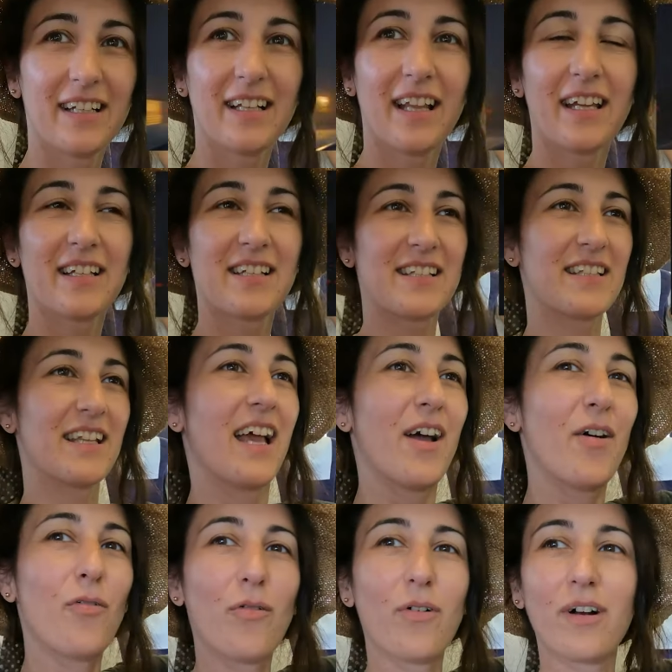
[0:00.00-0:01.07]
but like
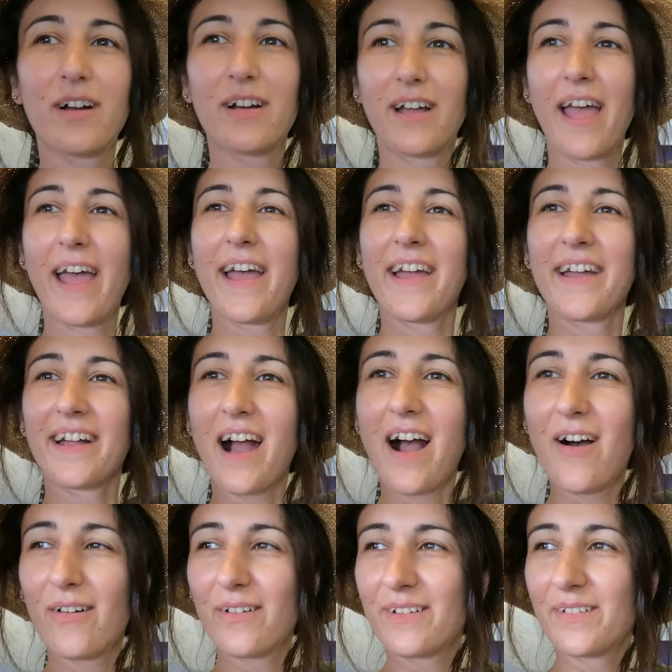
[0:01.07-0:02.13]
hang
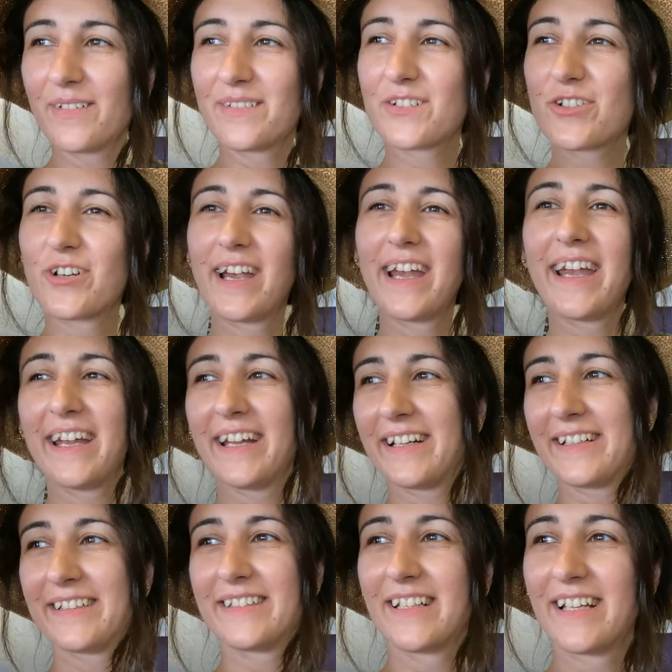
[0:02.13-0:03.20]
out on the
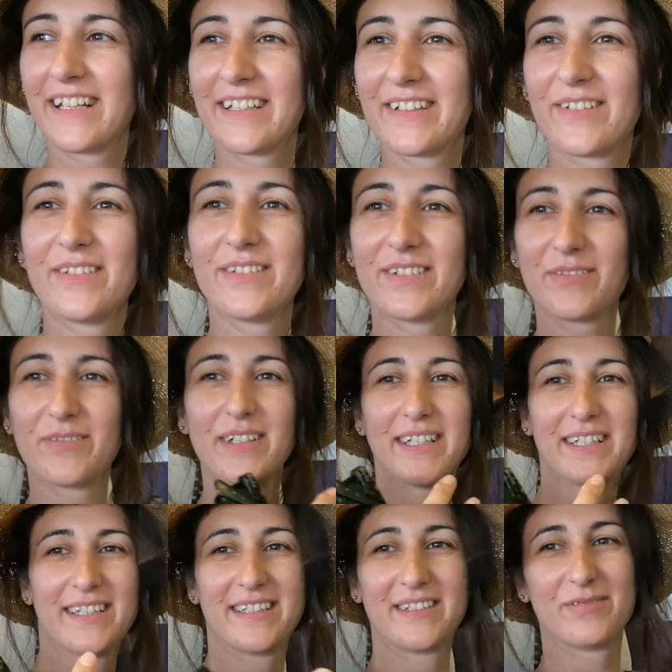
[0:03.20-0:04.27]
train and like all the
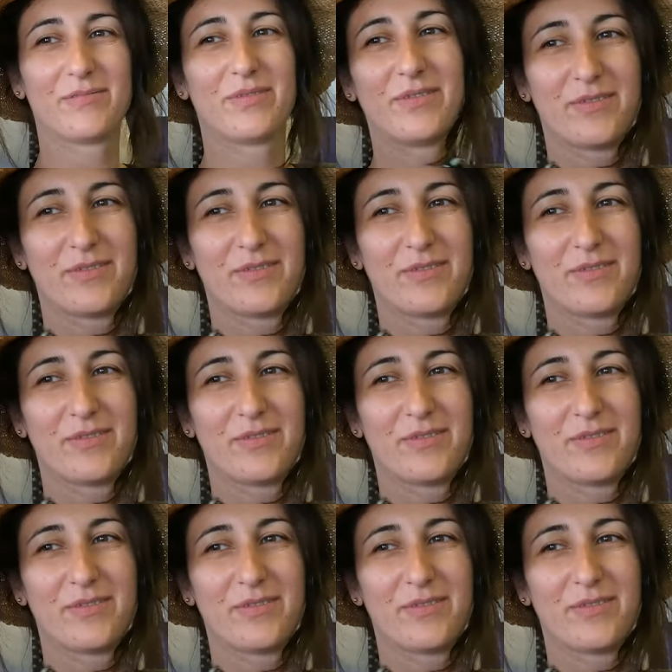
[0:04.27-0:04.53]
wind.